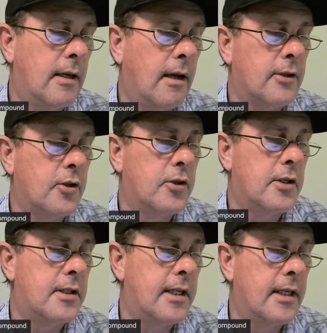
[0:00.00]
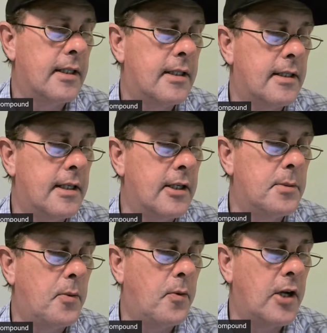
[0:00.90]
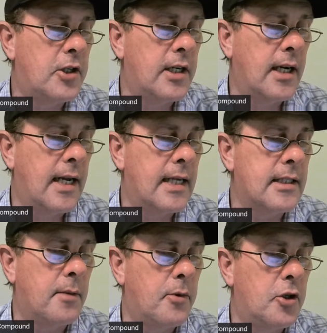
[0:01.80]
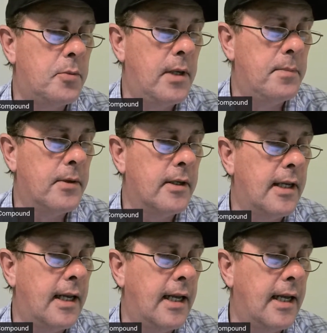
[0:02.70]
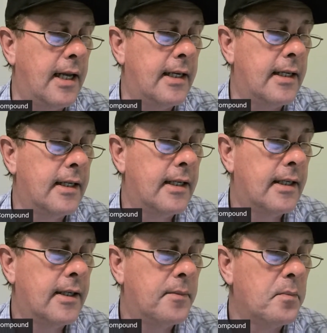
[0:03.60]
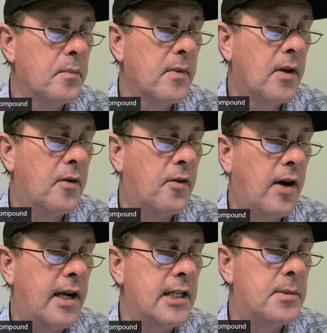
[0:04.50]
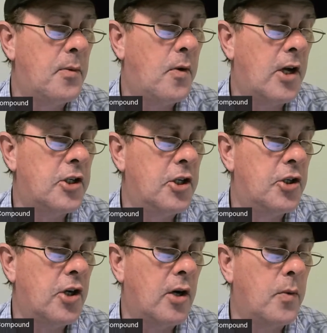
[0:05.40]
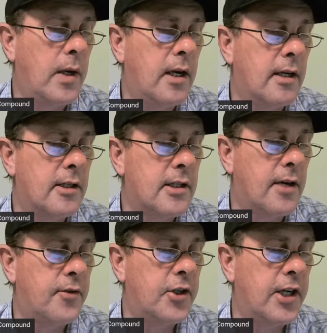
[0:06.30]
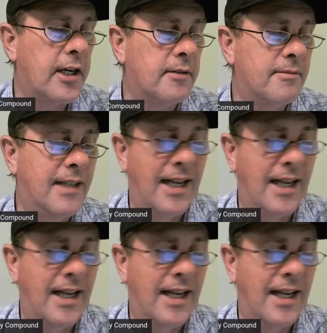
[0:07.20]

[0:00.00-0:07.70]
Oh, so Cecilia's been watching Alaska Bush People, and Ryan's been watching Shark Week on Discovery Channel.